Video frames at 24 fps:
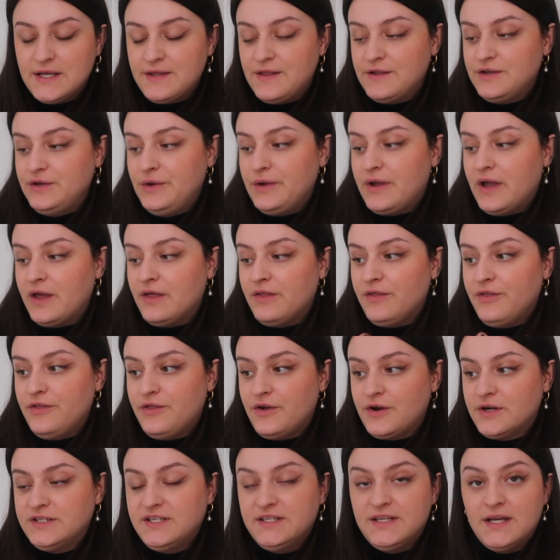and then you get
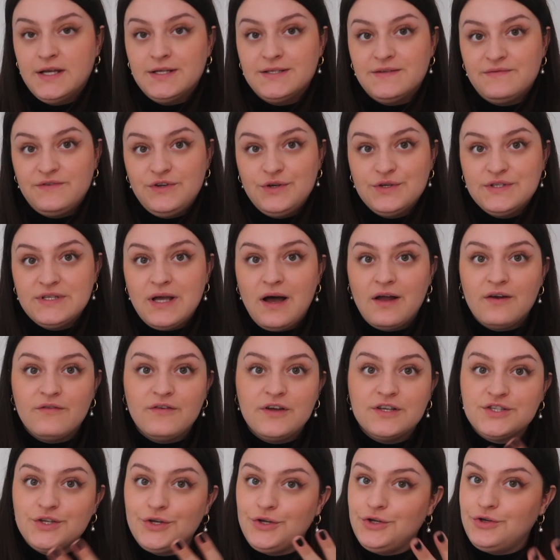30 days of use out of
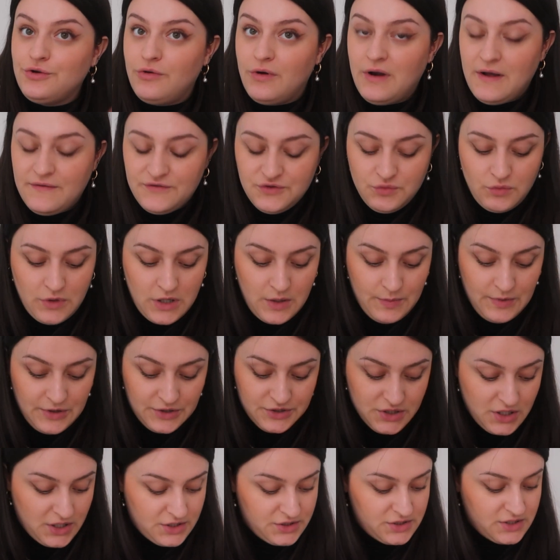it, so you don't have to worry about
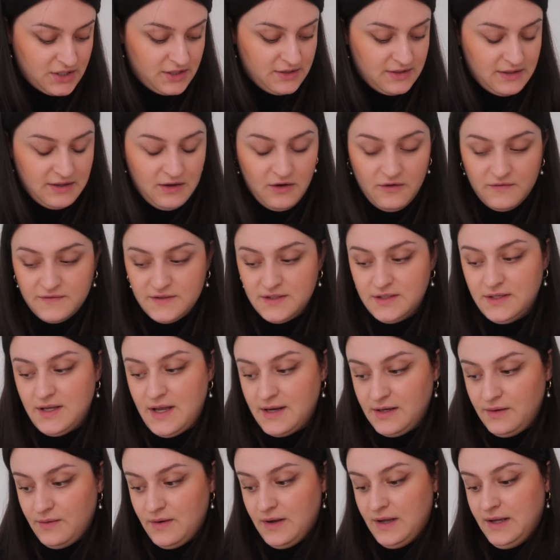charging it that often
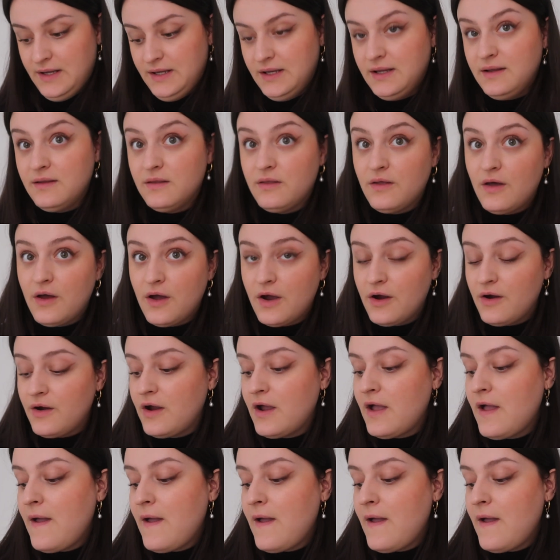anyway either.